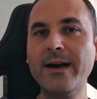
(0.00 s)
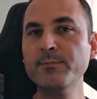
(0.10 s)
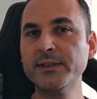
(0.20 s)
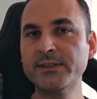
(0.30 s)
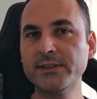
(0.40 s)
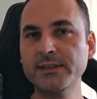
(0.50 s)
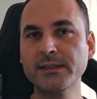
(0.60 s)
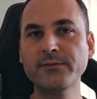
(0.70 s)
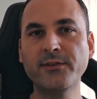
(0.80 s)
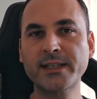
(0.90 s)

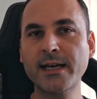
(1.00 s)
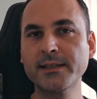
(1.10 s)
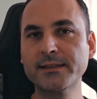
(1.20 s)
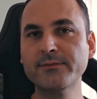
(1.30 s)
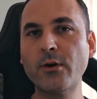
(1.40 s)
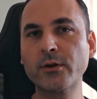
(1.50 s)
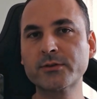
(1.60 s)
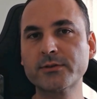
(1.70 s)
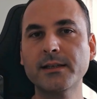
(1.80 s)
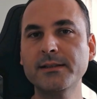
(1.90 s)
material variety
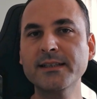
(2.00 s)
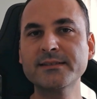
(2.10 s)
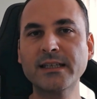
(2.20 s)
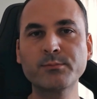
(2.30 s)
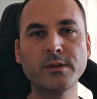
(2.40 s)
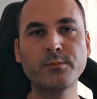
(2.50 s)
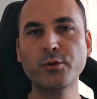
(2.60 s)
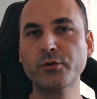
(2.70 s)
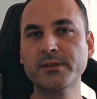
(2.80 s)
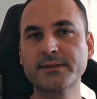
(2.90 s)
works, let's not be
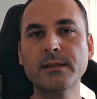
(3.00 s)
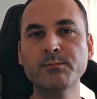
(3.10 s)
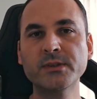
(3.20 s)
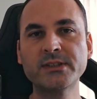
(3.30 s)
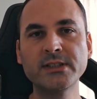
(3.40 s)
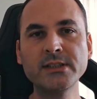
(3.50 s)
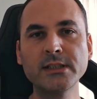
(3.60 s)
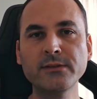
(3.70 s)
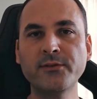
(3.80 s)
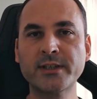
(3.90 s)
purist.
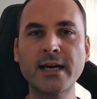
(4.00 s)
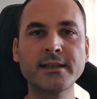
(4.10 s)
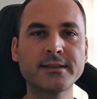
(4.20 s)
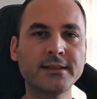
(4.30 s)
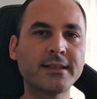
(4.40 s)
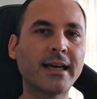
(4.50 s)
Material variety can